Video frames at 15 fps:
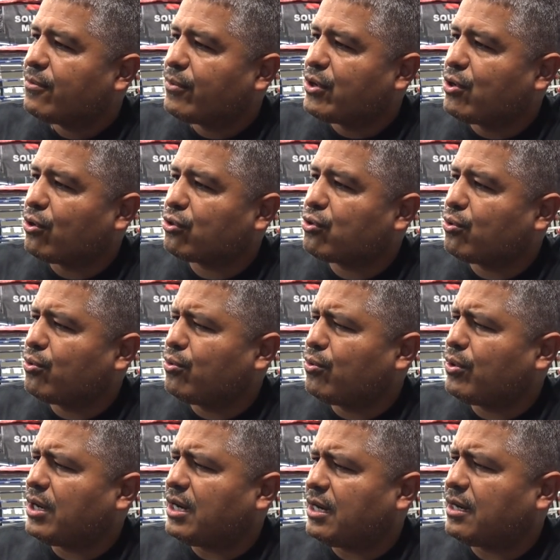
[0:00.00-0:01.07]
we go through
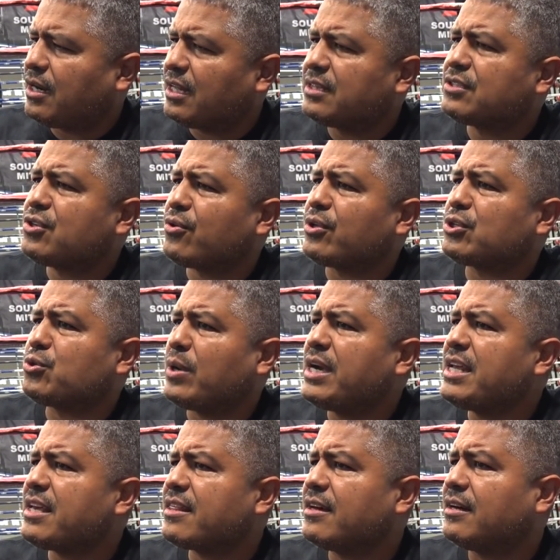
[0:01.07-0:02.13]
uh, until the
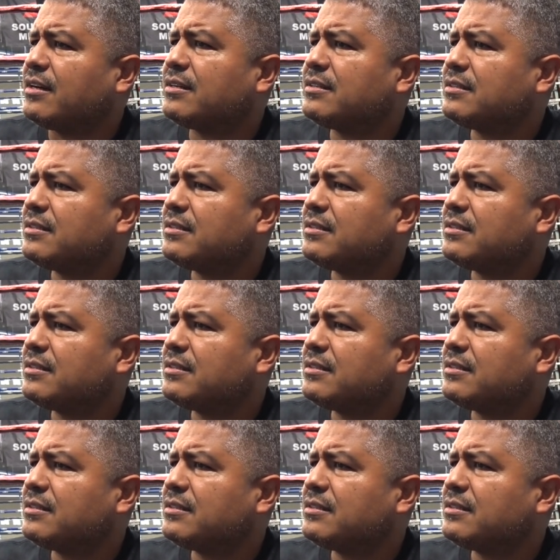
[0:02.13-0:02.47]
twentieth, huh?